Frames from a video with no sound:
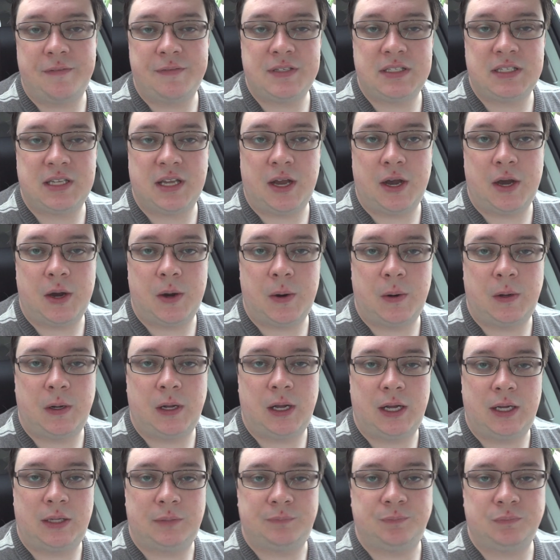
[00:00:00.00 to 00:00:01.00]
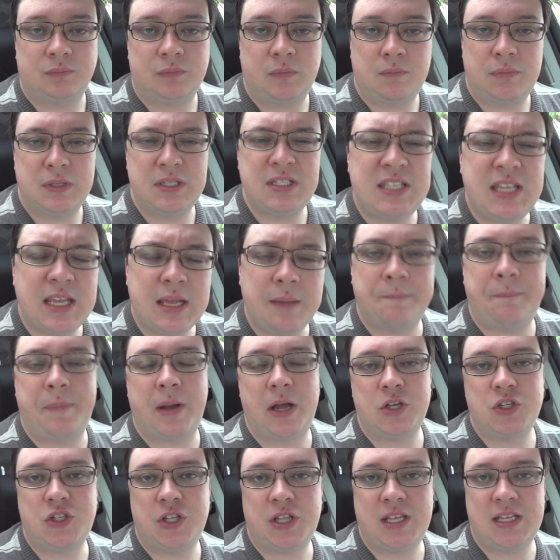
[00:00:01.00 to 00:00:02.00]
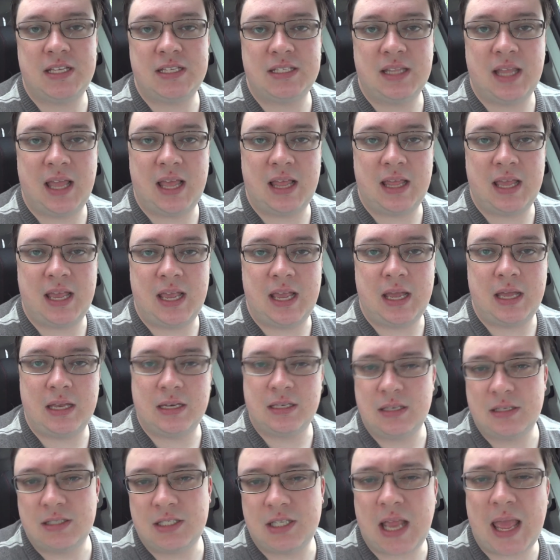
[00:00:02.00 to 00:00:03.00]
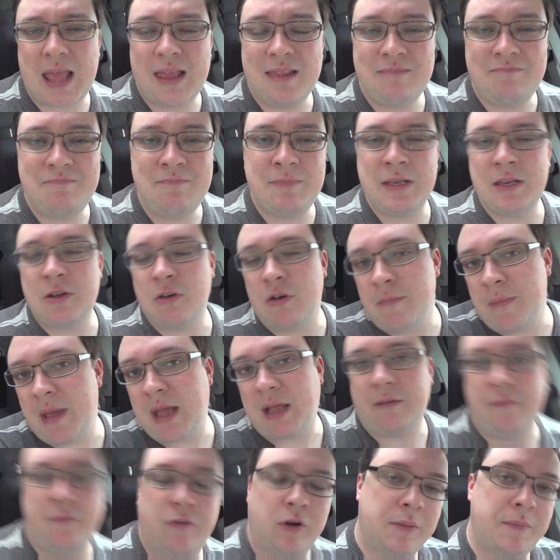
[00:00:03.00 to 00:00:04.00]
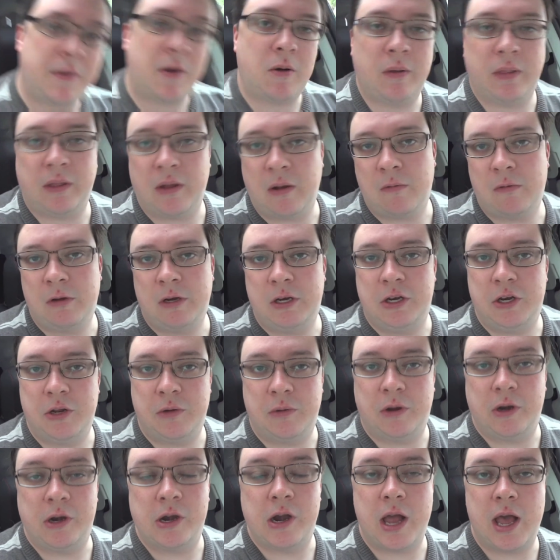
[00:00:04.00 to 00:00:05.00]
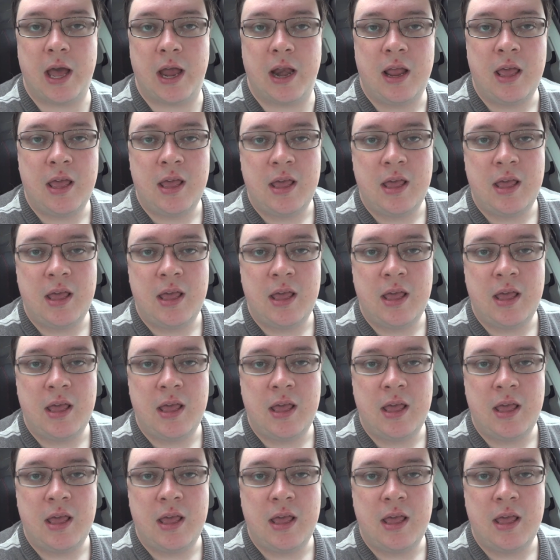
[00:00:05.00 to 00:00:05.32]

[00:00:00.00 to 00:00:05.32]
So been seeing a bunch of these lately, and been going back and forth about whether I wanted to do one or not.